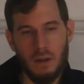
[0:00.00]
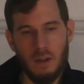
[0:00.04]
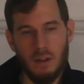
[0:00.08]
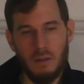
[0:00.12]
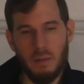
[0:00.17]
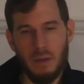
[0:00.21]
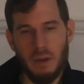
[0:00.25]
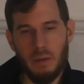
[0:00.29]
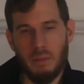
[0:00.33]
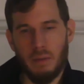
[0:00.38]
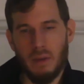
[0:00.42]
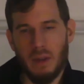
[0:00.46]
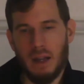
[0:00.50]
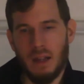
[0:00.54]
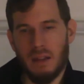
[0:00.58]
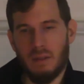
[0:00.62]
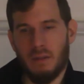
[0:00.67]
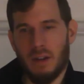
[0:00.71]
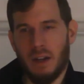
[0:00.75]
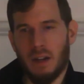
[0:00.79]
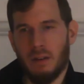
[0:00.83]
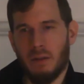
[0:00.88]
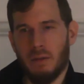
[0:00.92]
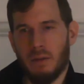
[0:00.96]
These people
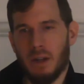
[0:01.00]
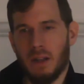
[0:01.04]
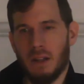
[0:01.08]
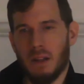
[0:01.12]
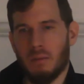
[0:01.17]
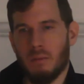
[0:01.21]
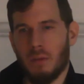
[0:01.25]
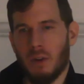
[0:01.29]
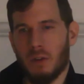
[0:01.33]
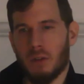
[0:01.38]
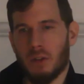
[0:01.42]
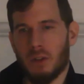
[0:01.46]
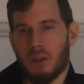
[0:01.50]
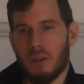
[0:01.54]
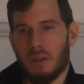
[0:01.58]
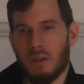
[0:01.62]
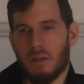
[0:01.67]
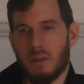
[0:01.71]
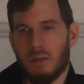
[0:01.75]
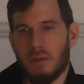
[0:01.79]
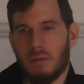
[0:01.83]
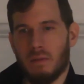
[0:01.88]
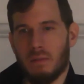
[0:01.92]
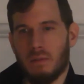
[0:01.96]
had very real
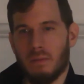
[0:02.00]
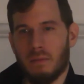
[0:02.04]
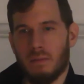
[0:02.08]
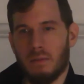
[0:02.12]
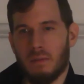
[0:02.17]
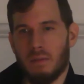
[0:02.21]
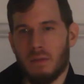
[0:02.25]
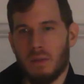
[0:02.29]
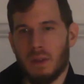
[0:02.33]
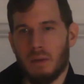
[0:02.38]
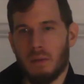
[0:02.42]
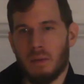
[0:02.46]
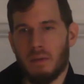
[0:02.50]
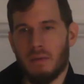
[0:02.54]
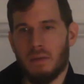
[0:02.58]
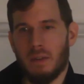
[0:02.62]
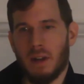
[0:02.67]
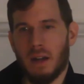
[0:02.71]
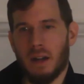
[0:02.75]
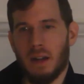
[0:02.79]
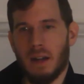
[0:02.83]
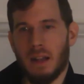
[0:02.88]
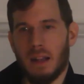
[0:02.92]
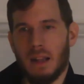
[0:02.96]
emotions. They were
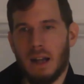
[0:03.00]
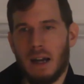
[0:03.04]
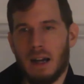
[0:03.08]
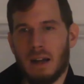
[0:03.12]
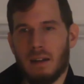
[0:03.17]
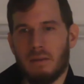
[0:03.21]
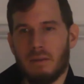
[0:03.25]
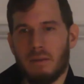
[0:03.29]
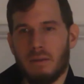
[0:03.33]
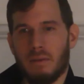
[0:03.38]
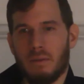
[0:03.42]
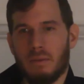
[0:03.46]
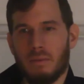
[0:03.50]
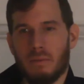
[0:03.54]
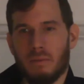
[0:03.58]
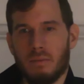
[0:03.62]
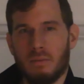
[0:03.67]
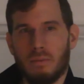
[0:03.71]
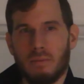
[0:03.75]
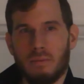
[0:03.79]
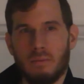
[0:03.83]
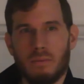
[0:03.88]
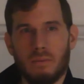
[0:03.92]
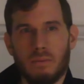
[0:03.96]
very alive.
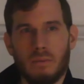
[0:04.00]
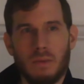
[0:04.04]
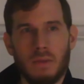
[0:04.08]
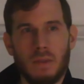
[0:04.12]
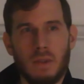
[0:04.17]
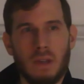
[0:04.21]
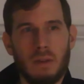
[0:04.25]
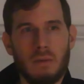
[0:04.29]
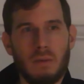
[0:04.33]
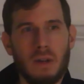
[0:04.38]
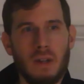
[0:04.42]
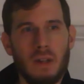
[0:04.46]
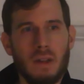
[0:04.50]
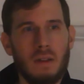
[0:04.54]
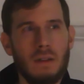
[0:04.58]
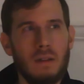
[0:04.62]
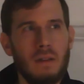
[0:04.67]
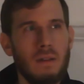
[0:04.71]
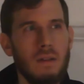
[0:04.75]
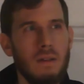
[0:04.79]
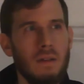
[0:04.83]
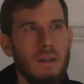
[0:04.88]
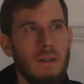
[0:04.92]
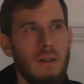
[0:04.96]
They
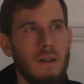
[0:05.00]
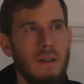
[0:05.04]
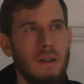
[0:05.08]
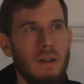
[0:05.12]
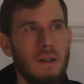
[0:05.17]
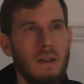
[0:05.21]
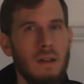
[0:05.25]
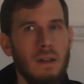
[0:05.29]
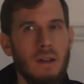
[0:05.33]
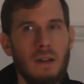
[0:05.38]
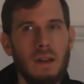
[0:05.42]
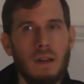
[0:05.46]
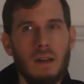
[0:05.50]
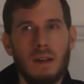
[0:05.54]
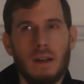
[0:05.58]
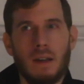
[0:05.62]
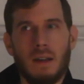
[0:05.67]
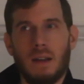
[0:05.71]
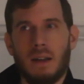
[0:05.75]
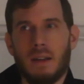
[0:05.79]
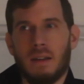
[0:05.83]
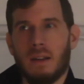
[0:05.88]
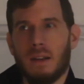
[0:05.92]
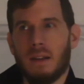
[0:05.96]
weren't
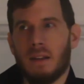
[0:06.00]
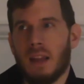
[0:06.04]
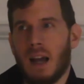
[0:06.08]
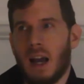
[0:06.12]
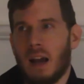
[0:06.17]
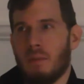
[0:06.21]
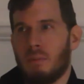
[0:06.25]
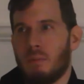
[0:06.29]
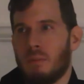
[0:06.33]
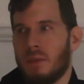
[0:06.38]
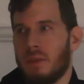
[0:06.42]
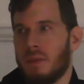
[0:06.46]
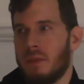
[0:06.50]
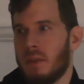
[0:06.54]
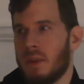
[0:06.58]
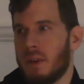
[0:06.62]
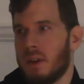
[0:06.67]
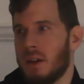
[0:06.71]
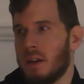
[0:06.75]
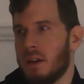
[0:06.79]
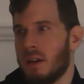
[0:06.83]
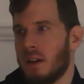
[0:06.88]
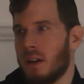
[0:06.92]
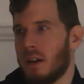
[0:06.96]
in the type
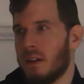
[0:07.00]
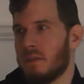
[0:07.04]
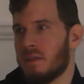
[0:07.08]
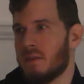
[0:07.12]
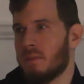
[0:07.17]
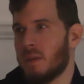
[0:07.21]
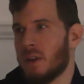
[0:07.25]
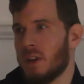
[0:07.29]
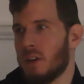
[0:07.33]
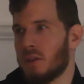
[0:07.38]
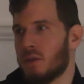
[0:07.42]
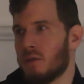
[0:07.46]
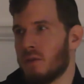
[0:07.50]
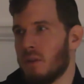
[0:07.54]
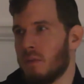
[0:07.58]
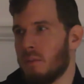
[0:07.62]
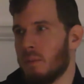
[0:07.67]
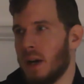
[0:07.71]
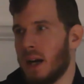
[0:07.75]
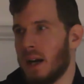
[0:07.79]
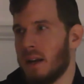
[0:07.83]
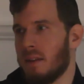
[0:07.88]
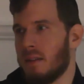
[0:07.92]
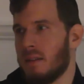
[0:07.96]
of
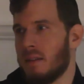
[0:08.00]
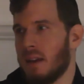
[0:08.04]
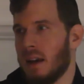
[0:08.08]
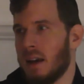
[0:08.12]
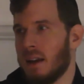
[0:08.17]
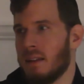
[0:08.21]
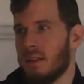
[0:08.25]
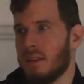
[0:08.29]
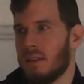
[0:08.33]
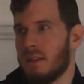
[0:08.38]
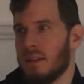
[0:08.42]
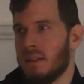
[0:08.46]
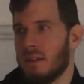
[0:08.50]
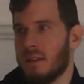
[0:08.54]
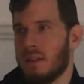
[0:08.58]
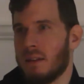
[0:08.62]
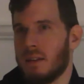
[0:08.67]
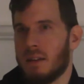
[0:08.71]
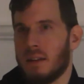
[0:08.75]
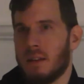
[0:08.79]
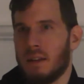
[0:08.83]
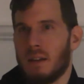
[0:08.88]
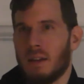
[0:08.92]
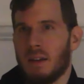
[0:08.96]
spiritual mindset
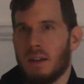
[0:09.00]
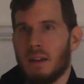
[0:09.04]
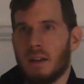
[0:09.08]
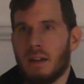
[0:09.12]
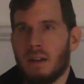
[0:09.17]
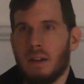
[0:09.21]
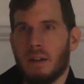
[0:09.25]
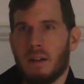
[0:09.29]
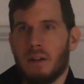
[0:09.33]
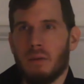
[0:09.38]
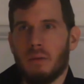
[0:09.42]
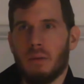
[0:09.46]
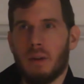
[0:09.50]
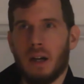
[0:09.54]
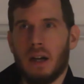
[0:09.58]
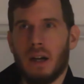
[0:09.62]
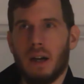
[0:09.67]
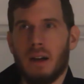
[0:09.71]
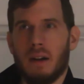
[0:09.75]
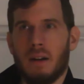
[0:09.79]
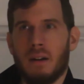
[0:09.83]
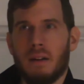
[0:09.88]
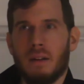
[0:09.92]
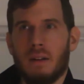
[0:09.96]

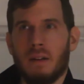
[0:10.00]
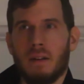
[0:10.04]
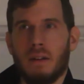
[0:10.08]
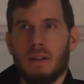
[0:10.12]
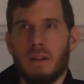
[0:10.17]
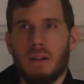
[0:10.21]
where